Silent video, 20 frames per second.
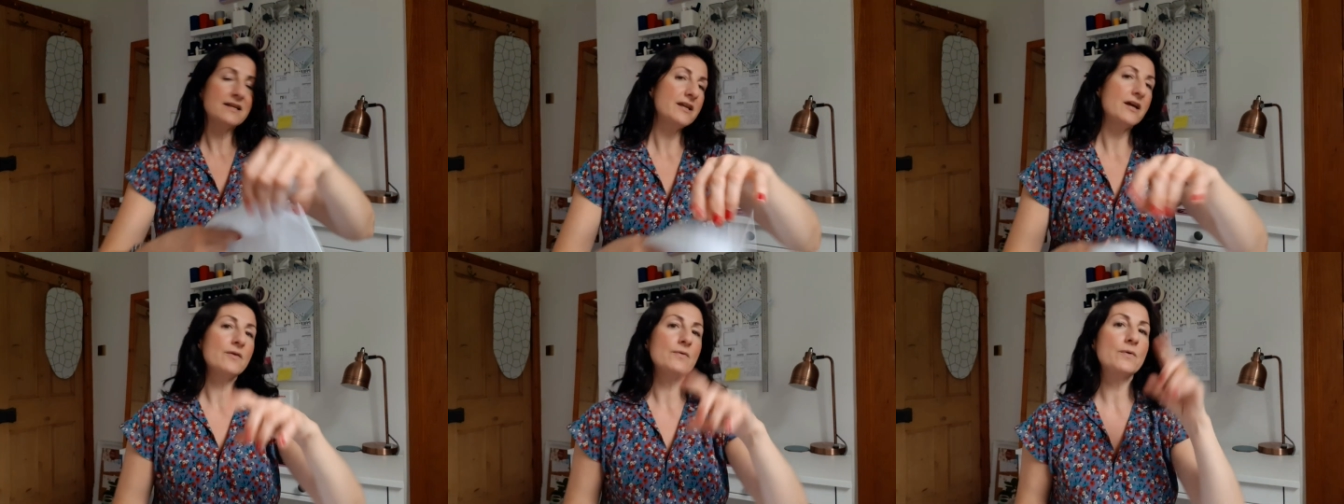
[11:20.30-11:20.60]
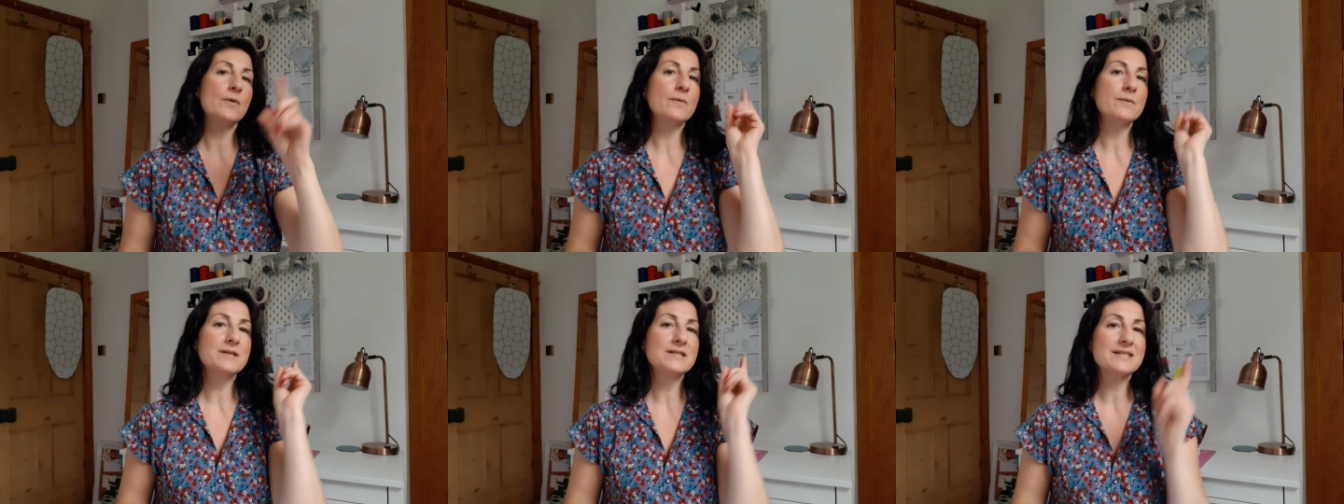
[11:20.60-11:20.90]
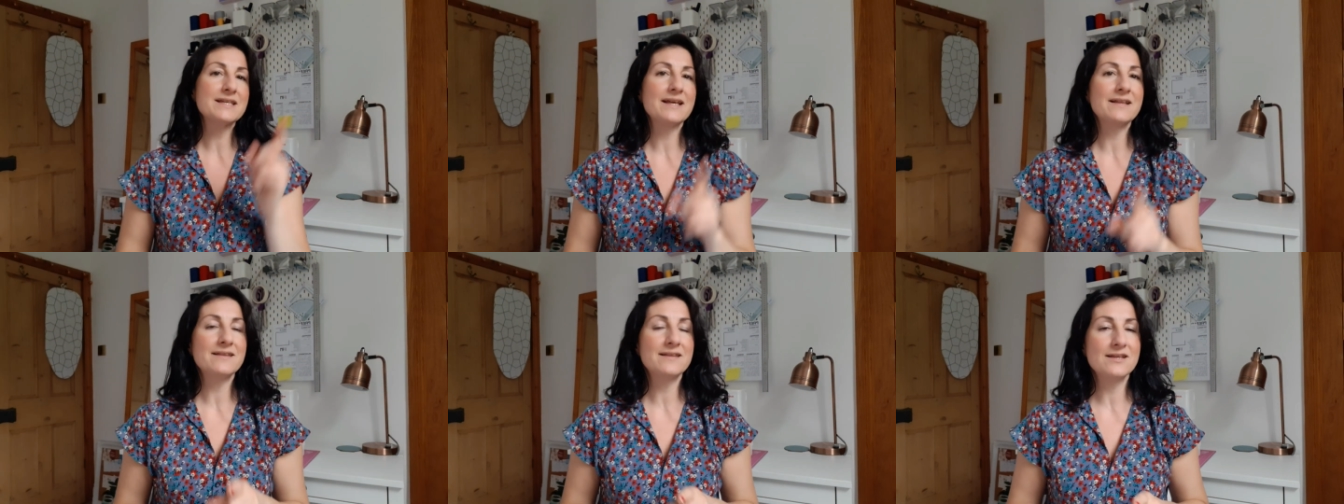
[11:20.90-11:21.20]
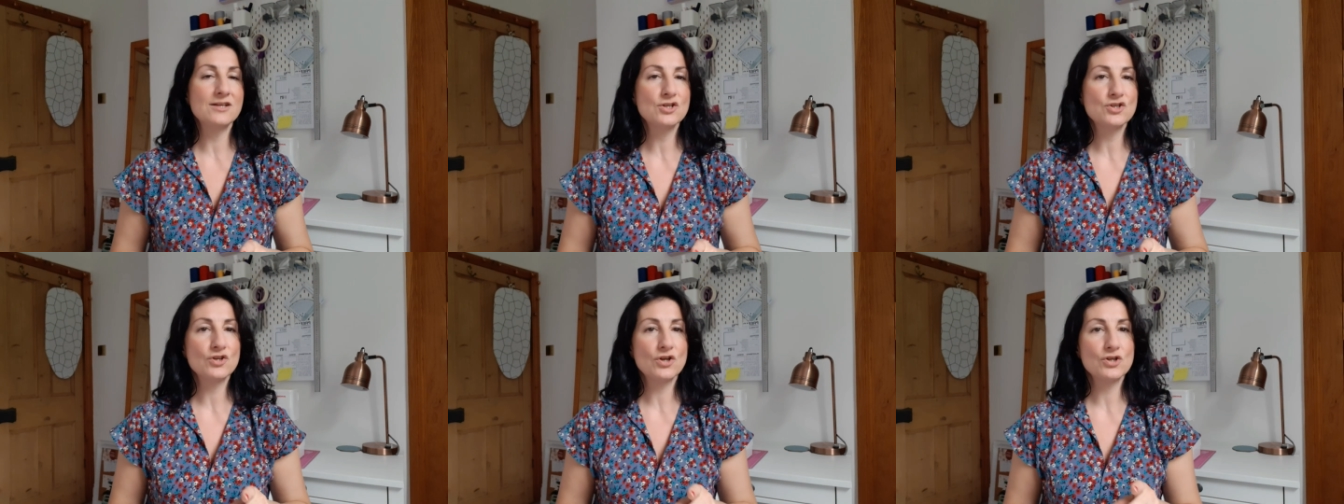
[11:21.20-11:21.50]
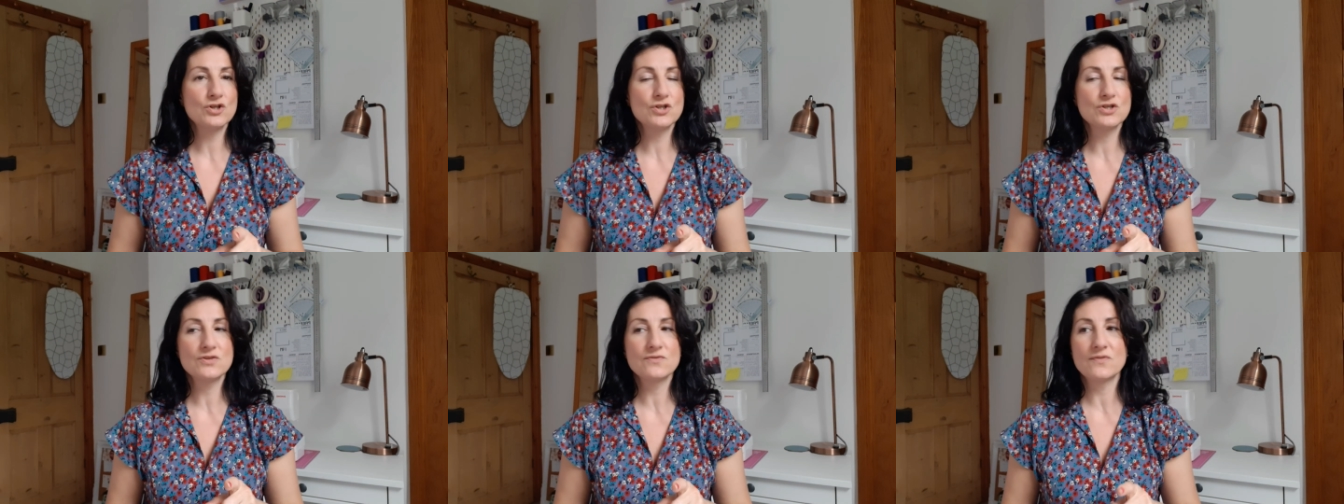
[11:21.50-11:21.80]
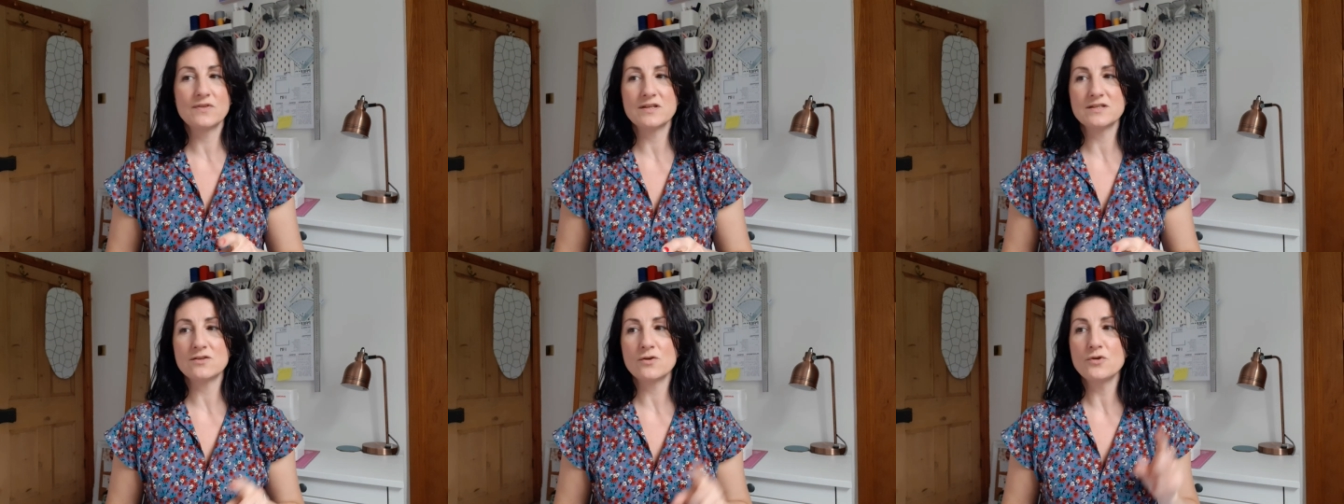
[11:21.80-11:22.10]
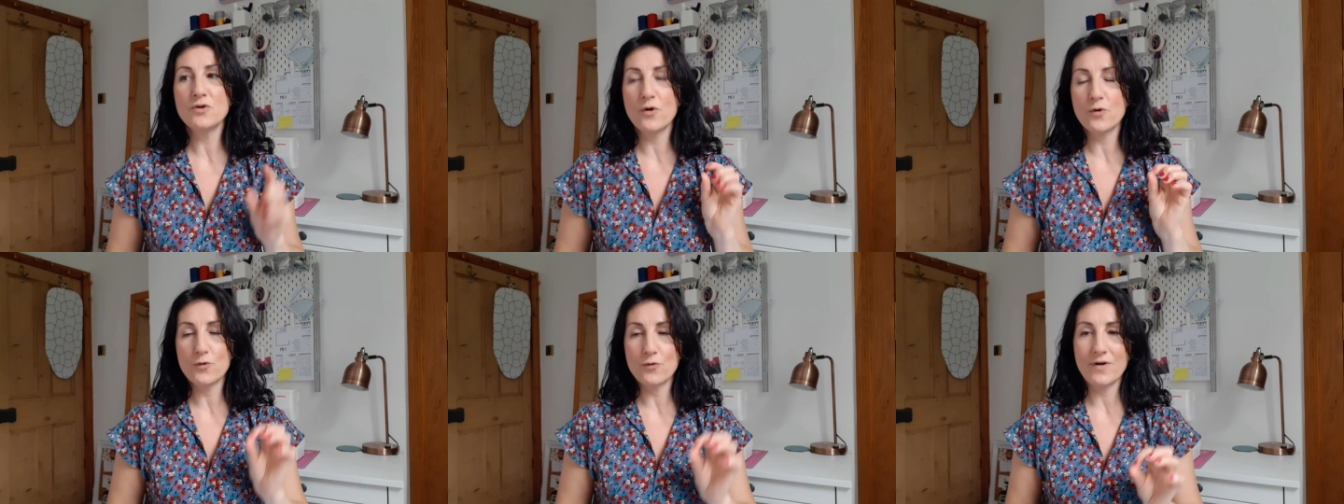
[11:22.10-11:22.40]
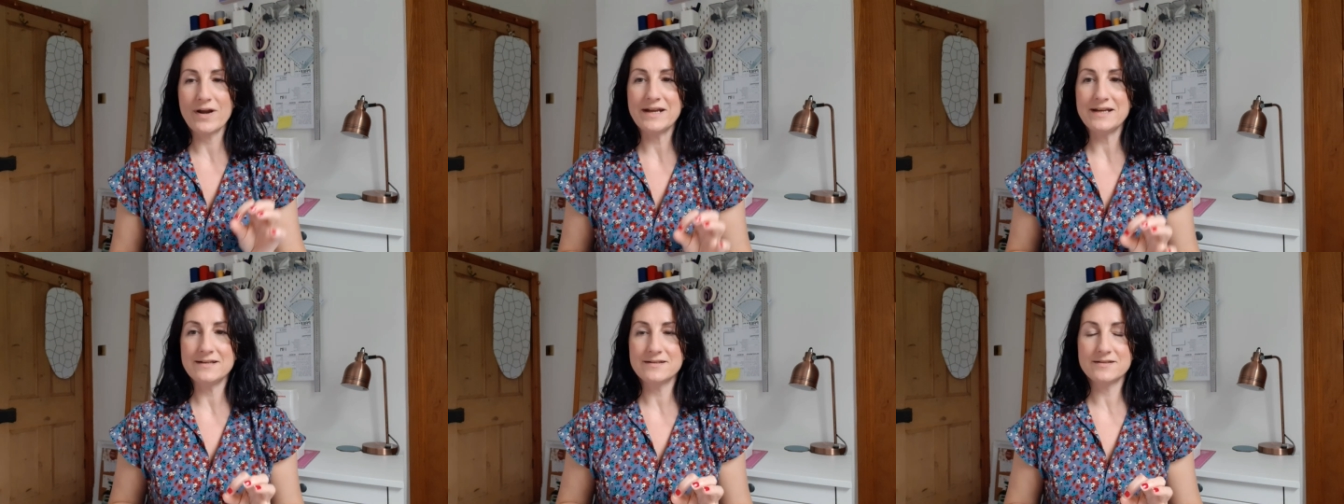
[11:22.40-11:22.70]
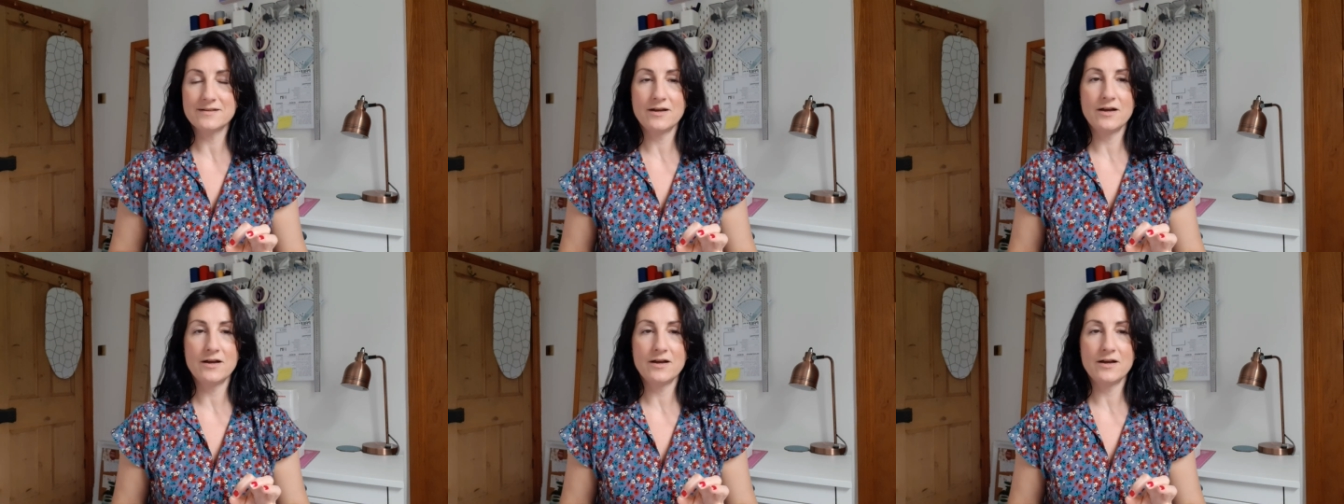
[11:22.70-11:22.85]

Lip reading: Now, I would say the instructions for this are not great.